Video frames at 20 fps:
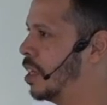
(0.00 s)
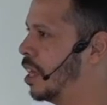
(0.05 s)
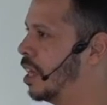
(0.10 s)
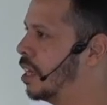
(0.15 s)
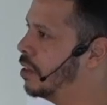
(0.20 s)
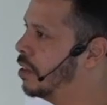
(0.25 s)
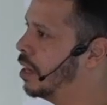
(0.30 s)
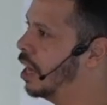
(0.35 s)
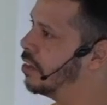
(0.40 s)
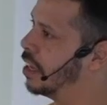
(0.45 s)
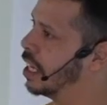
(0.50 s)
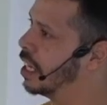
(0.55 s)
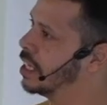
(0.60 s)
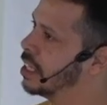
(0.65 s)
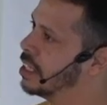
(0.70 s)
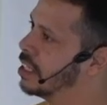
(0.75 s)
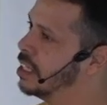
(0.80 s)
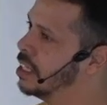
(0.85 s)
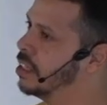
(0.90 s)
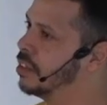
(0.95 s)
Like you have like
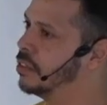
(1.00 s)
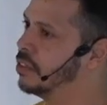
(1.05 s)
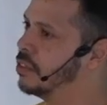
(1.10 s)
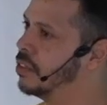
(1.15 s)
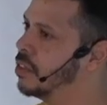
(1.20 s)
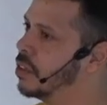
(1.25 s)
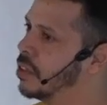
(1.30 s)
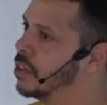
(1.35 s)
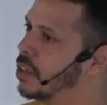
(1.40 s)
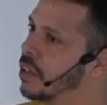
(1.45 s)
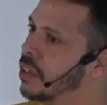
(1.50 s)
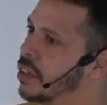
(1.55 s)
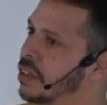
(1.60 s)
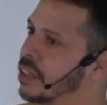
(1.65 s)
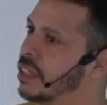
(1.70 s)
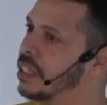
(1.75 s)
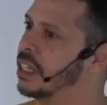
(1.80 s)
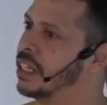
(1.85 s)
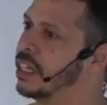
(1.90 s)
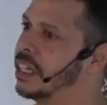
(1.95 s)
4
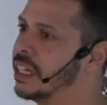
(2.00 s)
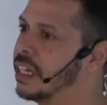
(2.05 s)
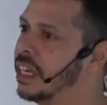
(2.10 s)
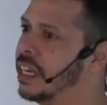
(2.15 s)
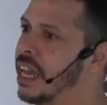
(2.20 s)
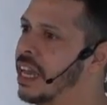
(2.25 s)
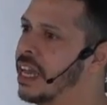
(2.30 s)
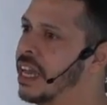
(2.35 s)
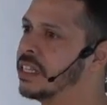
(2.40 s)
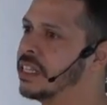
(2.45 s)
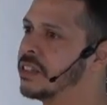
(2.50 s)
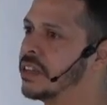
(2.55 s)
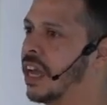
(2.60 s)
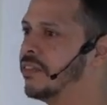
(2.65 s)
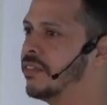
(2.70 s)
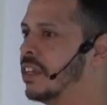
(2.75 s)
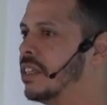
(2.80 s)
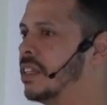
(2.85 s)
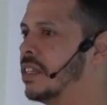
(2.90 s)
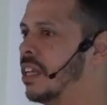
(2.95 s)
like legs, you
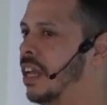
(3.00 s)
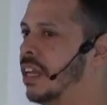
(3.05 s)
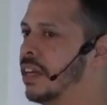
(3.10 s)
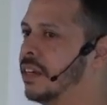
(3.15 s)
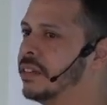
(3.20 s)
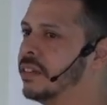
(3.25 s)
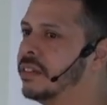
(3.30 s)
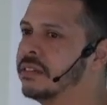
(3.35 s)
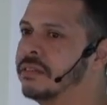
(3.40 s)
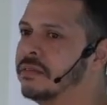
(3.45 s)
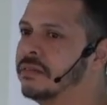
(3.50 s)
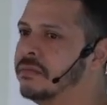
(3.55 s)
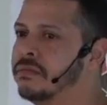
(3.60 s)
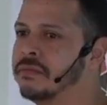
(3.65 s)
have the tail.